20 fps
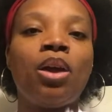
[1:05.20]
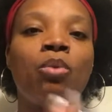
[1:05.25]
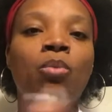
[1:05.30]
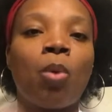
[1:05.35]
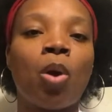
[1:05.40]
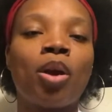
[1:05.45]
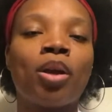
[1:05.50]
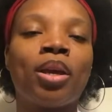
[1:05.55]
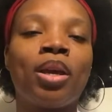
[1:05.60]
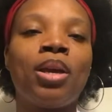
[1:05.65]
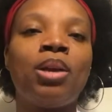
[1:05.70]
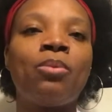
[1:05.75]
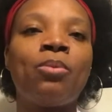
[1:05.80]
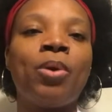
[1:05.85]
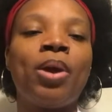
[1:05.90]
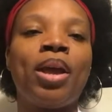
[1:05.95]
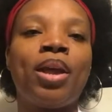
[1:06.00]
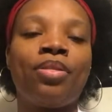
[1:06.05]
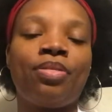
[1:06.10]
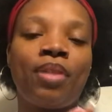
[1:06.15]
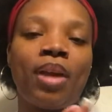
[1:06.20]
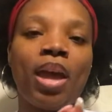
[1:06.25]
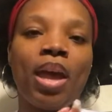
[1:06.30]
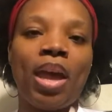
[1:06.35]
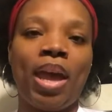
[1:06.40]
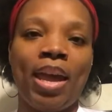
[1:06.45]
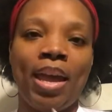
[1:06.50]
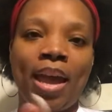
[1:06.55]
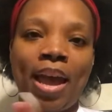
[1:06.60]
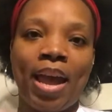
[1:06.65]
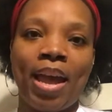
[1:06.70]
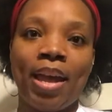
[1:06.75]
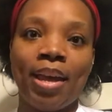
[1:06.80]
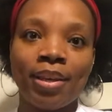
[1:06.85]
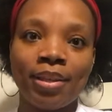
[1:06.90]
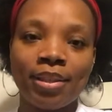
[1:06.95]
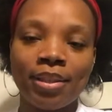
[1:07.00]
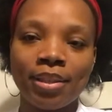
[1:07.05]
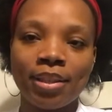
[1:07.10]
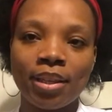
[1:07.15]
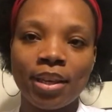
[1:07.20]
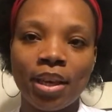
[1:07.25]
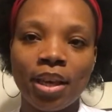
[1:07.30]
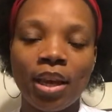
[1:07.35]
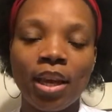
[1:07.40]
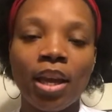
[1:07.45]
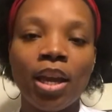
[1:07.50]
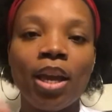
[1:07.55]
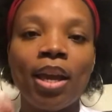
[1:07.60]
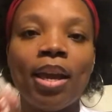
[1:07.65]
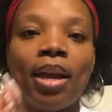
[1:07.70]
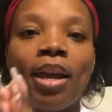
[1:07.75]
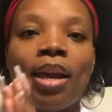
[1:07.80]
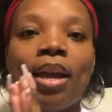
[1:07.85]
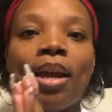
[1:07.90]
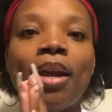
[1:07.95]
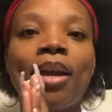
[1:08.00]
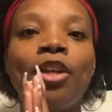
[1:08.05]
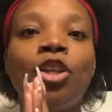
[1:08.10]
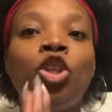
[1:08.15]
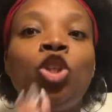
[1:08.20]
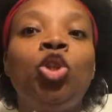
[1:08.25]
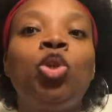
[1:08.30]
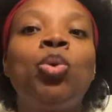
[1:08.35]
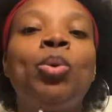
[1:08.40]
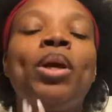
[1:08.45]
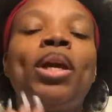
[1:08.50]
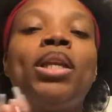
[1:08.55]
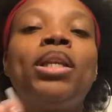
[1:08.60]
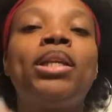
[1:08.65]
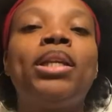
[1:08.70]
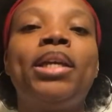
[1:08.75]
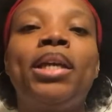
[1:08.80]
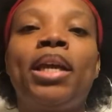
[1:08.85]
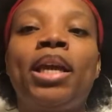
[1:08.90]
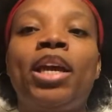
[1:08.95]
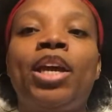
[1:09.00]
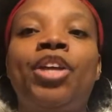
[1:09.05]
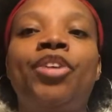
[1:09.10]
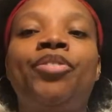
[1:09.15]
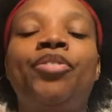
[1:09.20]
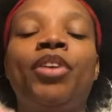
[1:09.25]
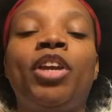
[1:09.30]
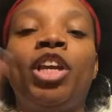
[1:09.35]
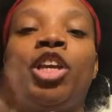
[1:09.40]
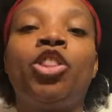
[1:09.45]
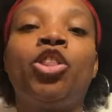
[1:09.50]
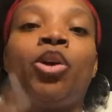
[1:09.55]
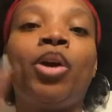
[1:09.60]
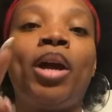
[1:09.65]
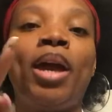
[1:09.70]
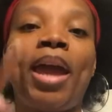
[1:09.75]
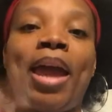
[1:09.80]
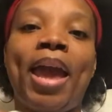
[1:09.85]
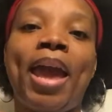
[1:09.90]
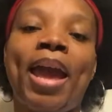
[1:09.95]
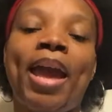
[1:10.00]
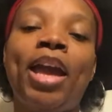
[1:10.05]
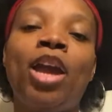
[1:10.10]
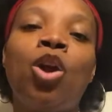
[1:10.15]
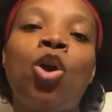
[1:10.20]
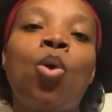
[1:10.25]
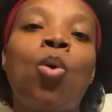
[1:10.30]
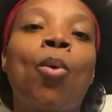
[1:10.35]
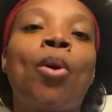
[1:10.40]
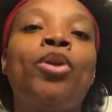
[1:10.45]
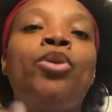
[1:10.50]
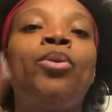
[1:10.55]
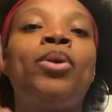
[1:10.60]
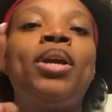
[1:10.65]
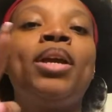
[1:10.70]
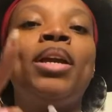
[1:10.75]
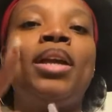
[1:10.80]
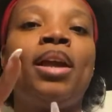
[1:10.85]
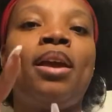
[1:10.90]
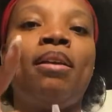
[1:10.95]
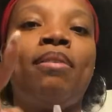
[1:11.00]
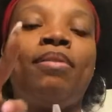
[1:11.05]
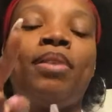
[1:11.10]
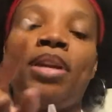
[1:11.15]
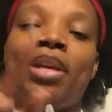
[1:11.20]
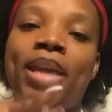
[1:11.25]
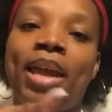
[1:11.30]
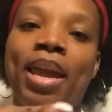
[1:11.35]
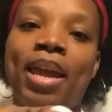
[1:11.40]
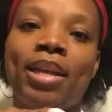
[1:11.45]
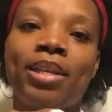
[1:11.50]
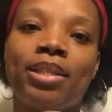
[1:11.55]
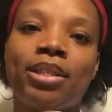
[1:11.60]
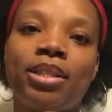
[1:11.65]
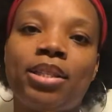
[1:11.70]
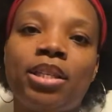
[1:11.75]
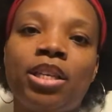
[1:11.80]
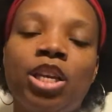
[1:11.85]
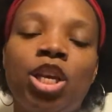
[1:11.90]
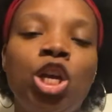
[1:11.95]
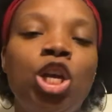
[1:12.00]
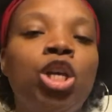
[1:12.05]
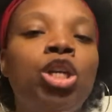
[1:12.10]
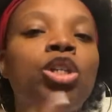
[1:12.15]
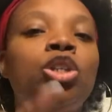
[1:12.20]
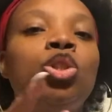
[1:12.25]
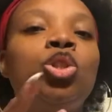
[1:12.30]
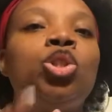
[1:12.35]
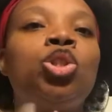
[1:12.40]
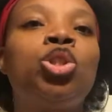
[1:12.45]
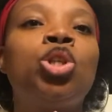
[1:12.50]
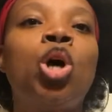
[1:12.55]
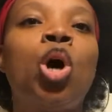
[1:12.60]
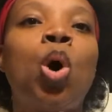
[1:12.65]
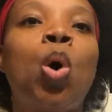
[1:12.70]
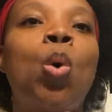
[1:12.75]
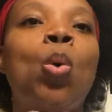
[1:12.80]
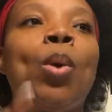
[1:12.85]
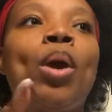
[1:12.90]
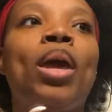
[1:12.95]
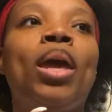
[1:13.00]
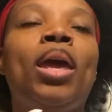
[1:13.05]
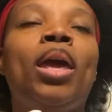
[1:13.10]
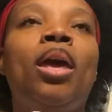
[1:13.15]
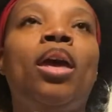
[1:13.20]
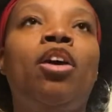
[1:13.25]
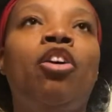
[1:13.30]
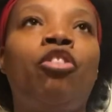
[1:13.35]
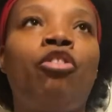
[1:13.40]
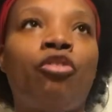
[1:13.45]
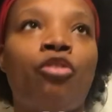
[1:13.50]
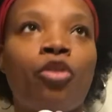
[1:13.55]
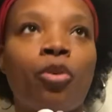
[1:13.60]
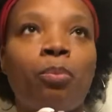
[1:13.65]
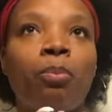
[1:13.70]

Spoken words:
working with AS, you can give either an A or you can give an S. So and